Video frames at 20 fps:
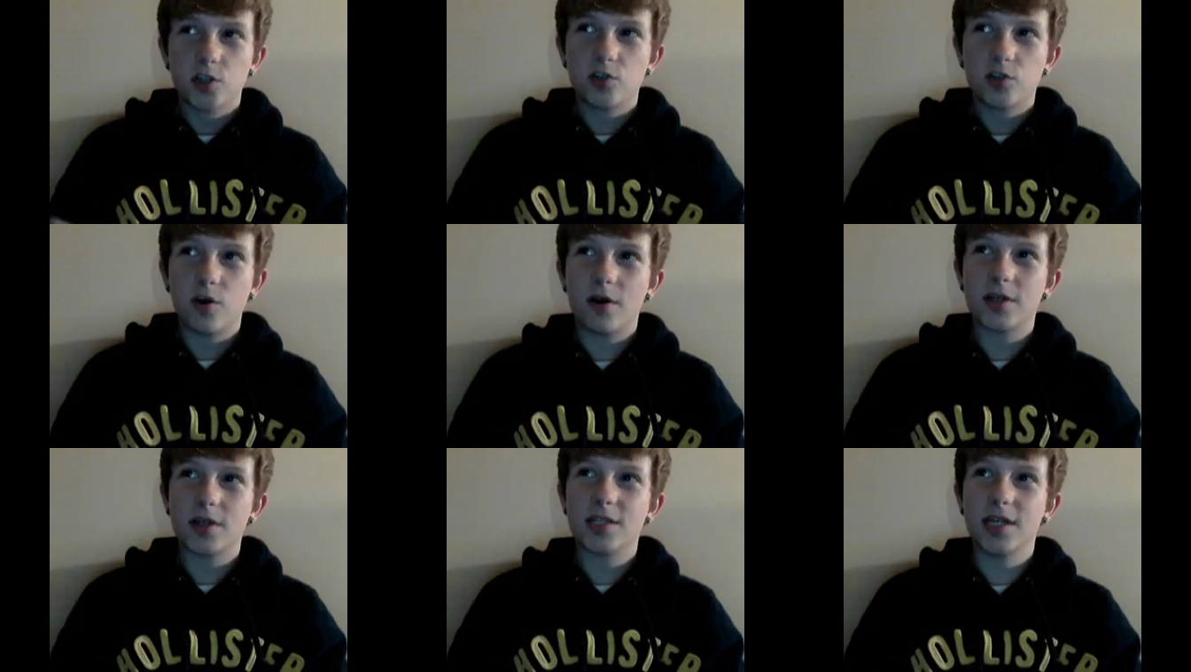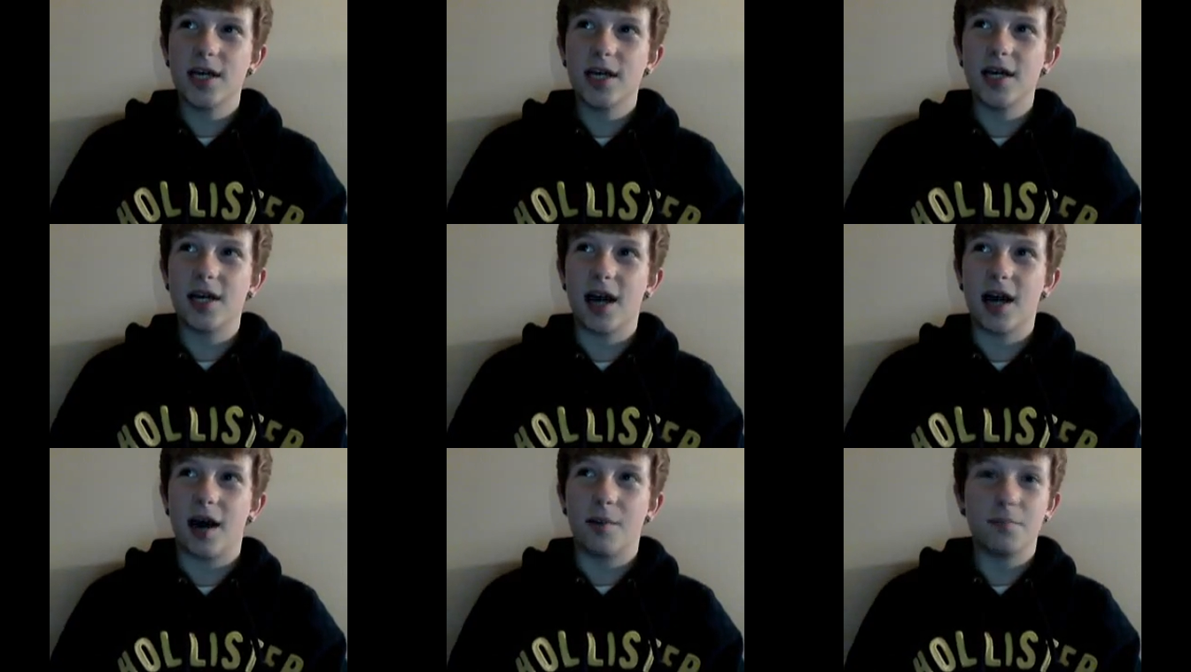So I was
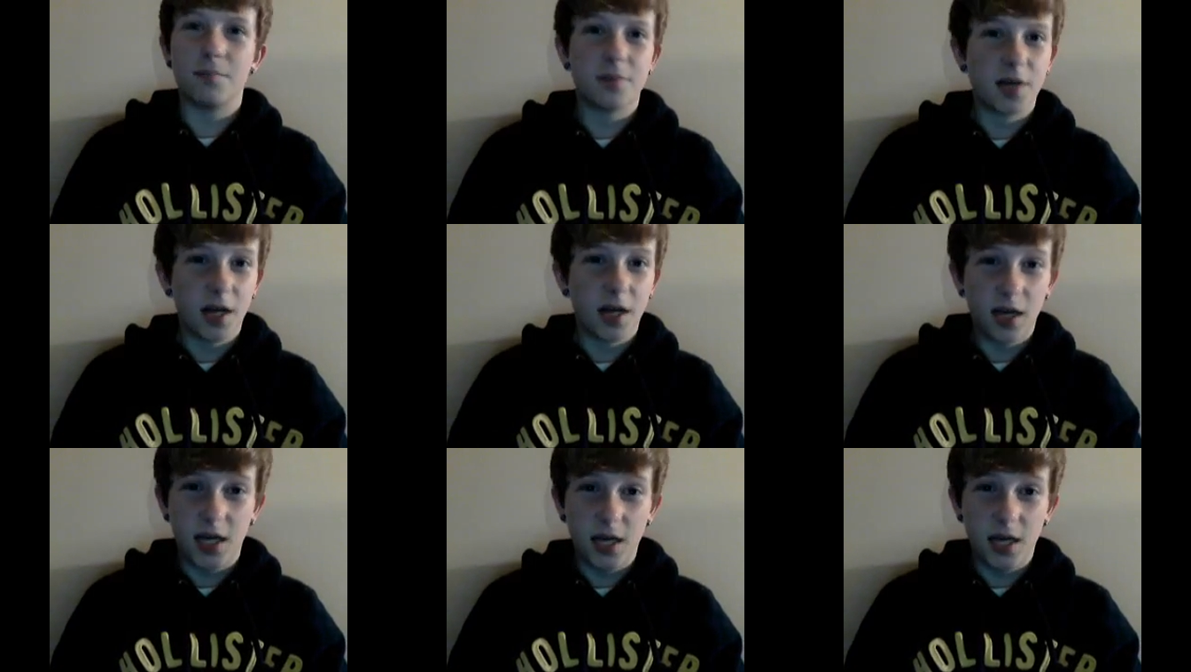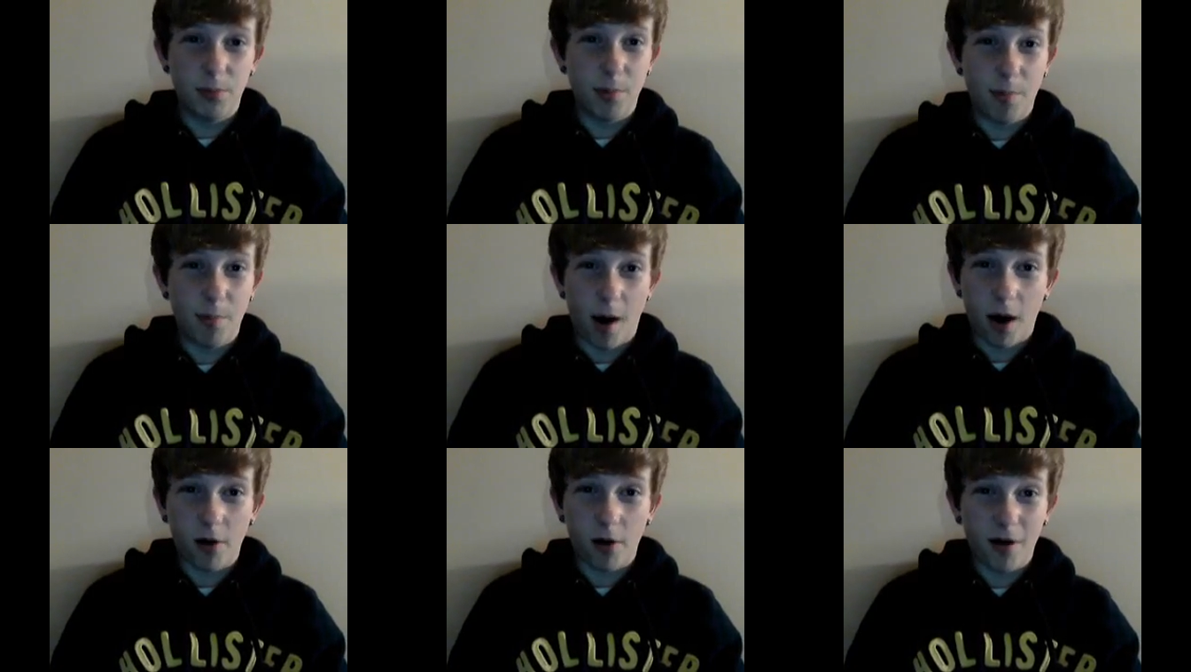like, I'm gonna keep
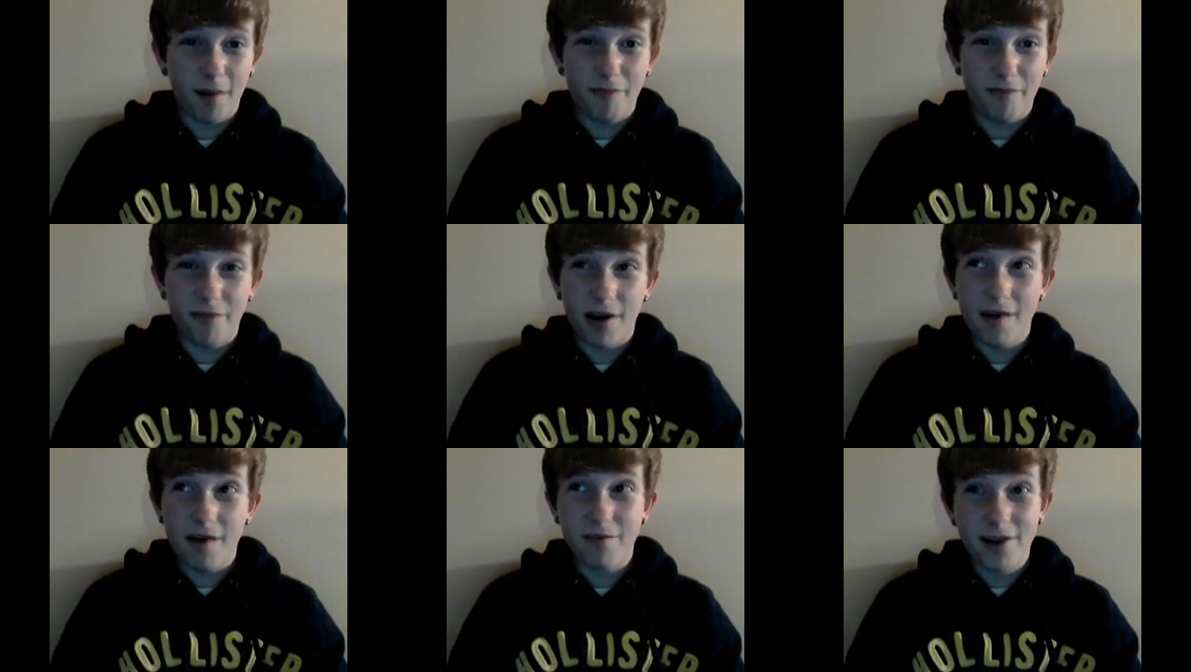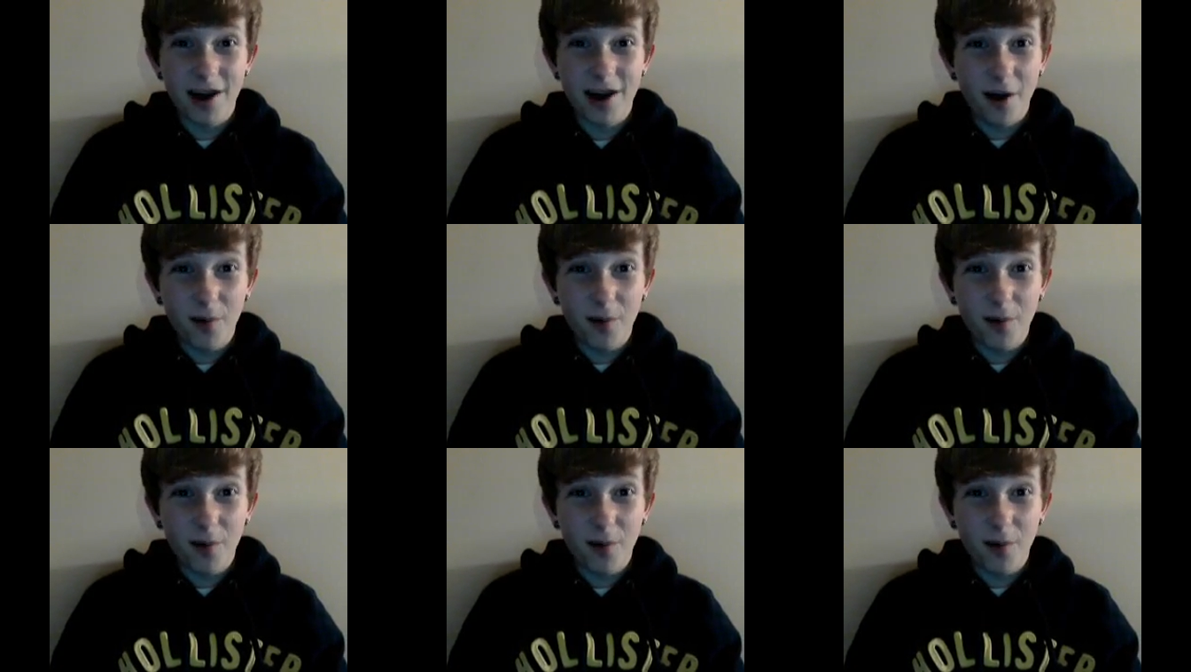it bottled up forever.